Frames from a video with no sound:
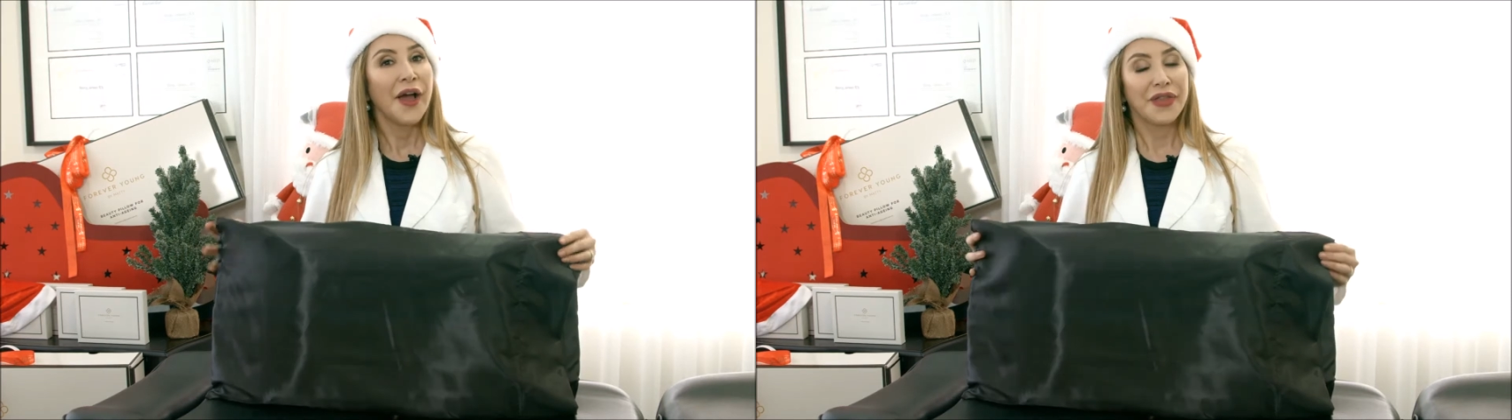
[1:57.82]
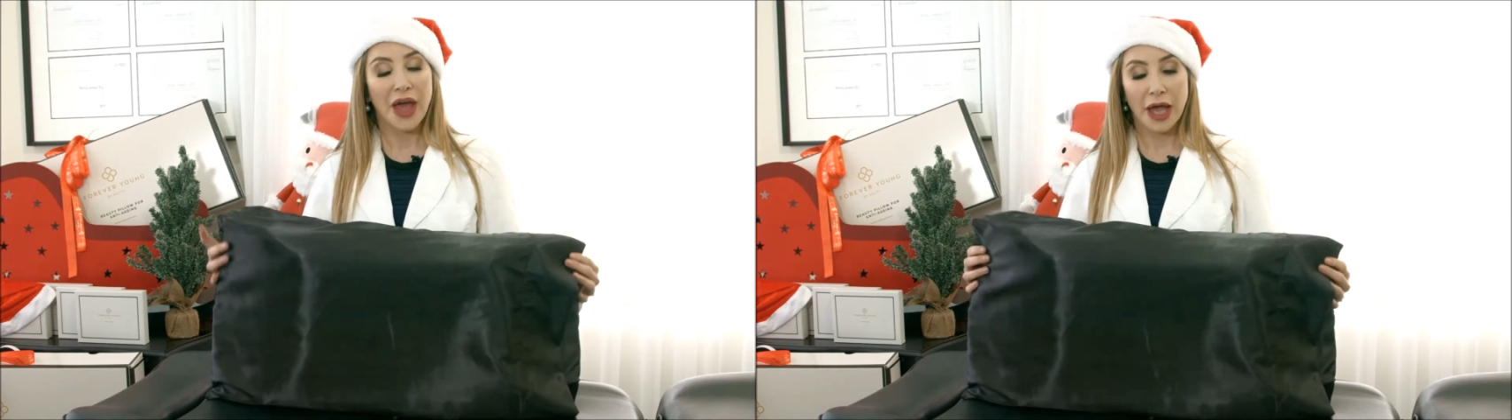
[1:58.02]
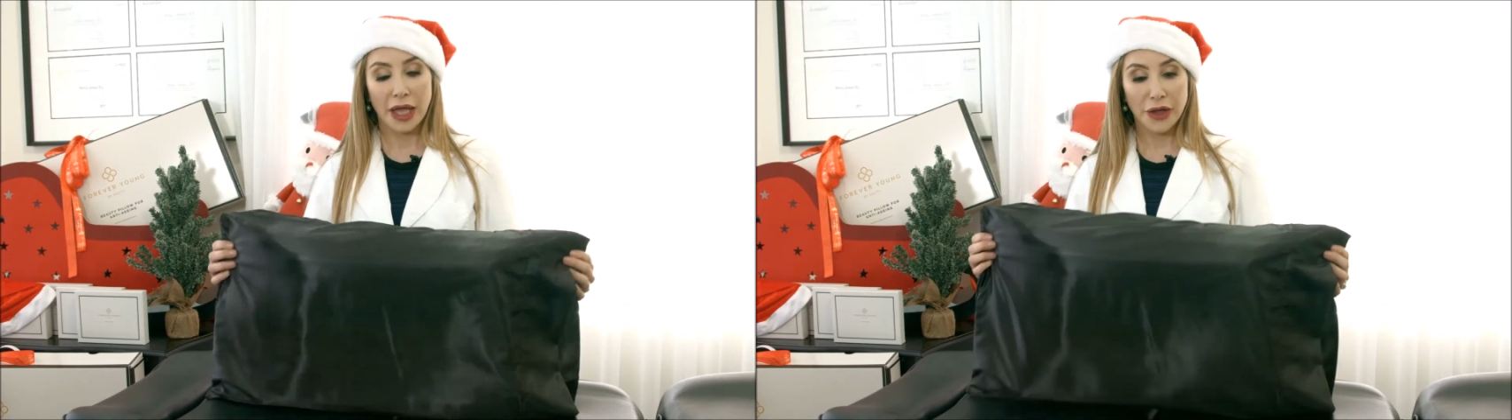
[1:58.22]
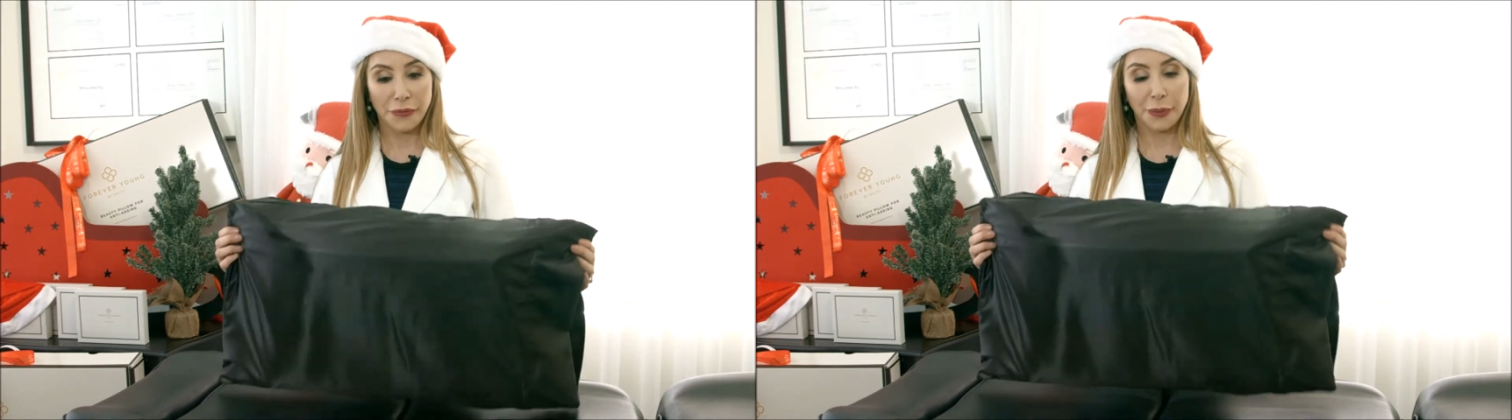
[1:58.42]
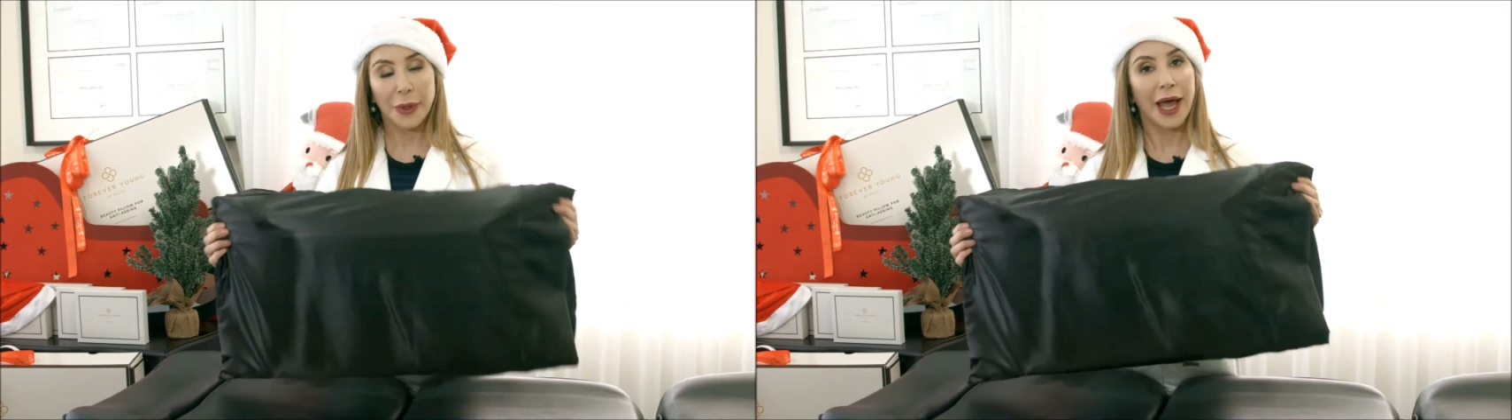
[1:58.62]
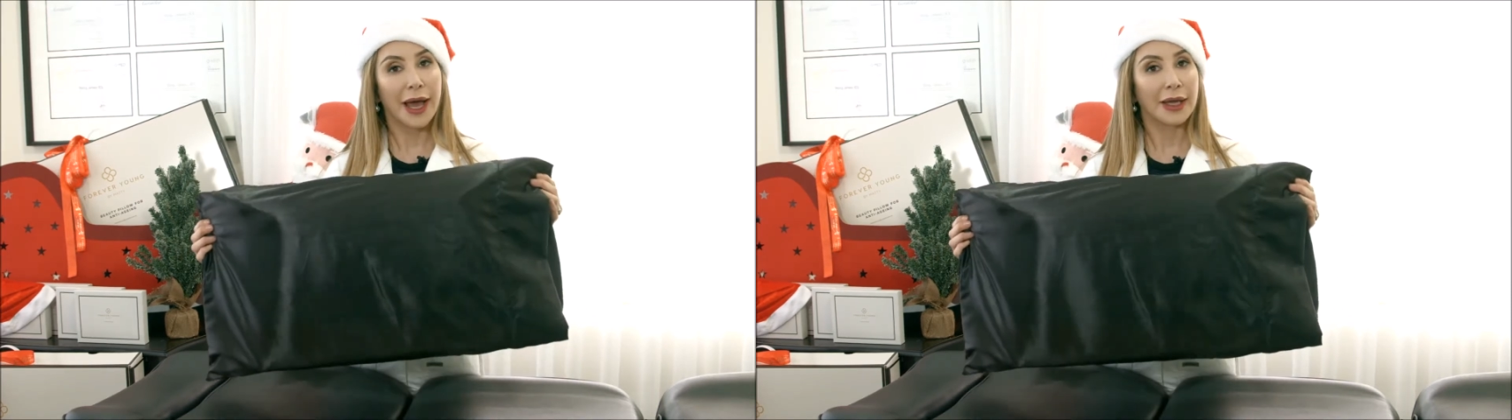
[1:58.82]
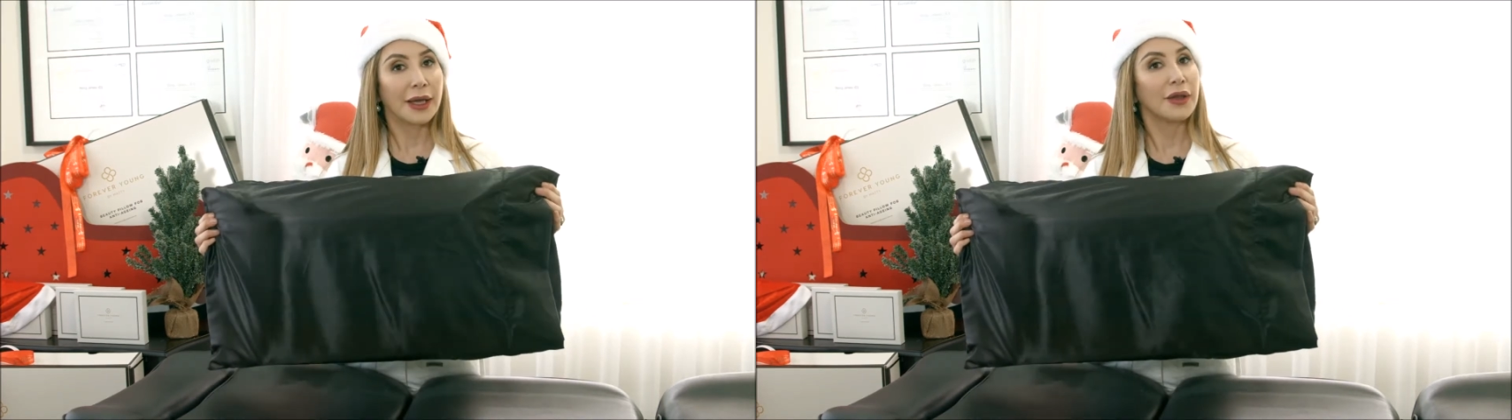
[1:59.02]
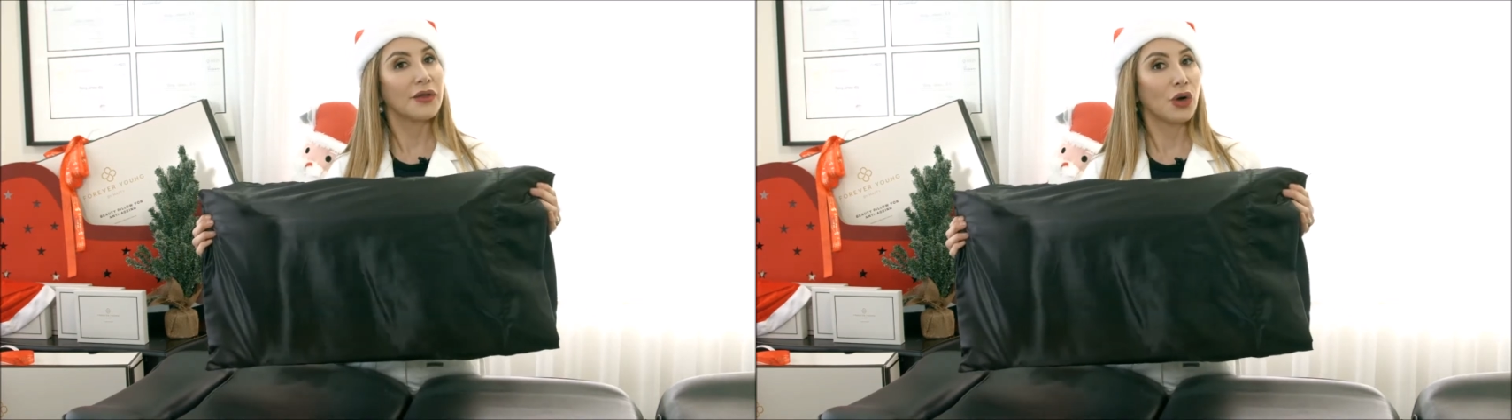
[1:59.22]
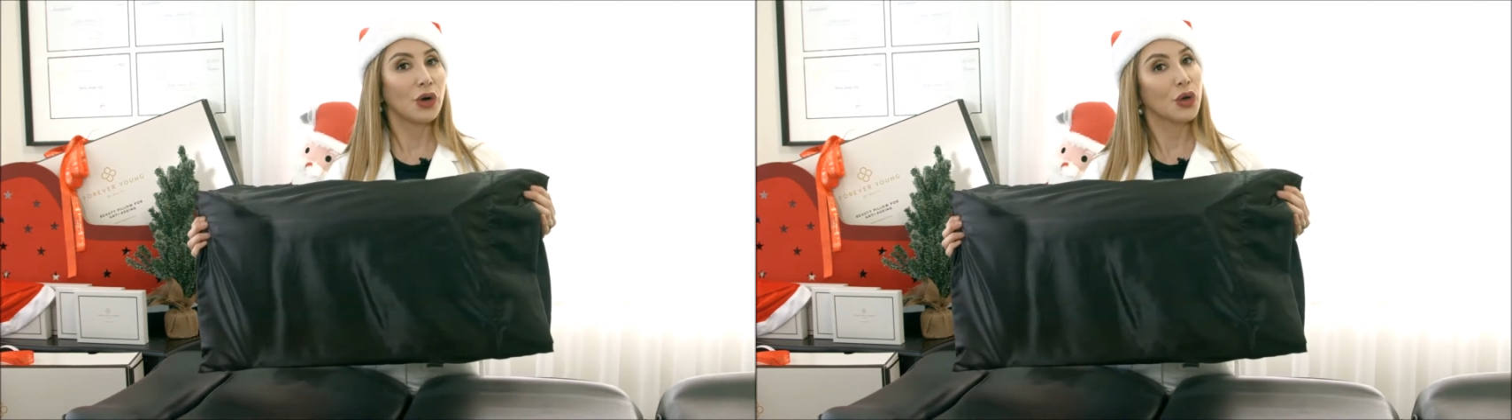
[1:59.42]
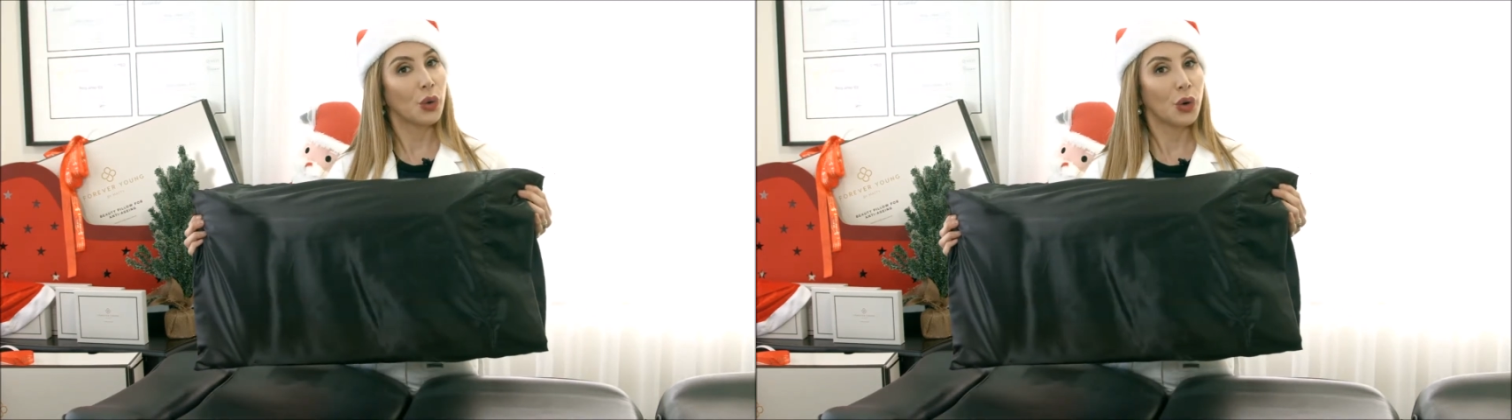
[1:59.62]
Now, if black is
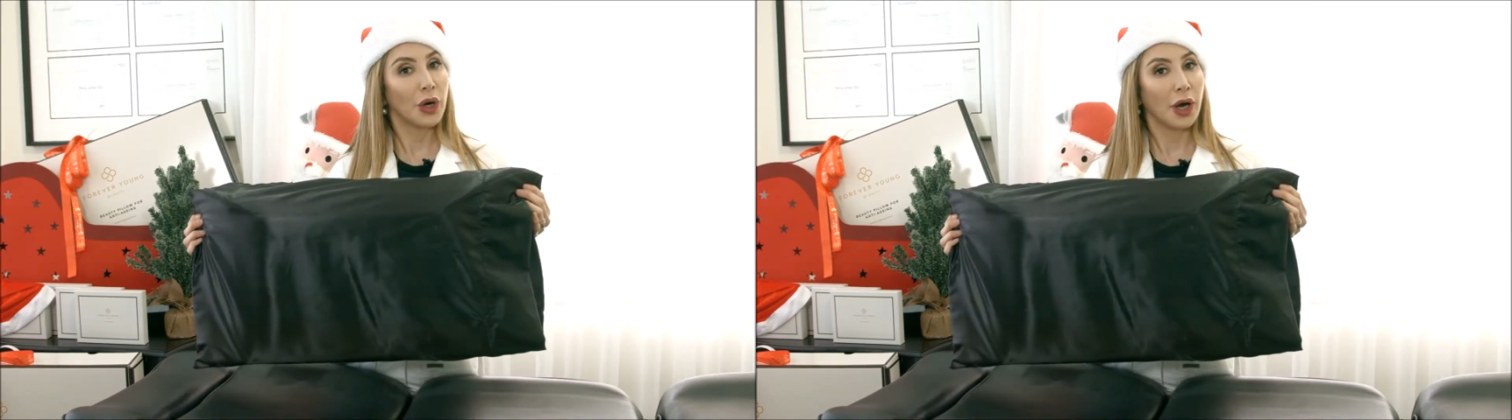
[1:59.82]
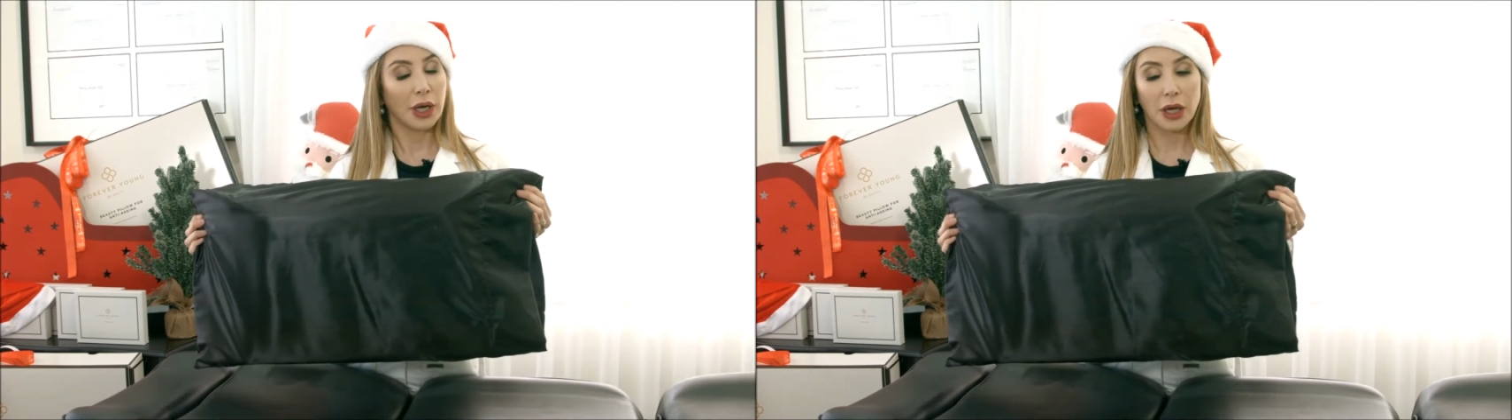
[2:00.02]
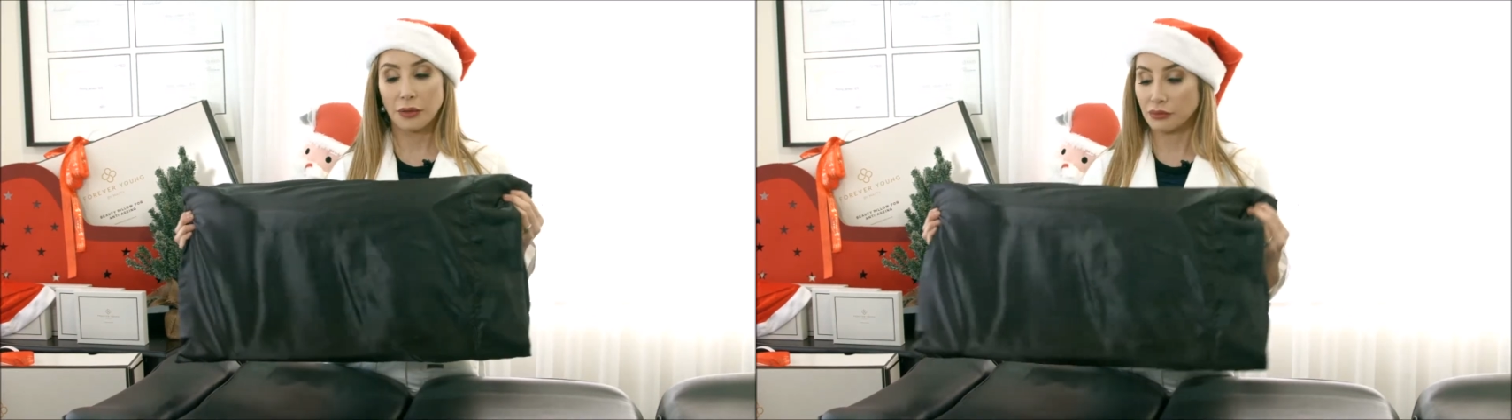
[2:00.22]
not your color,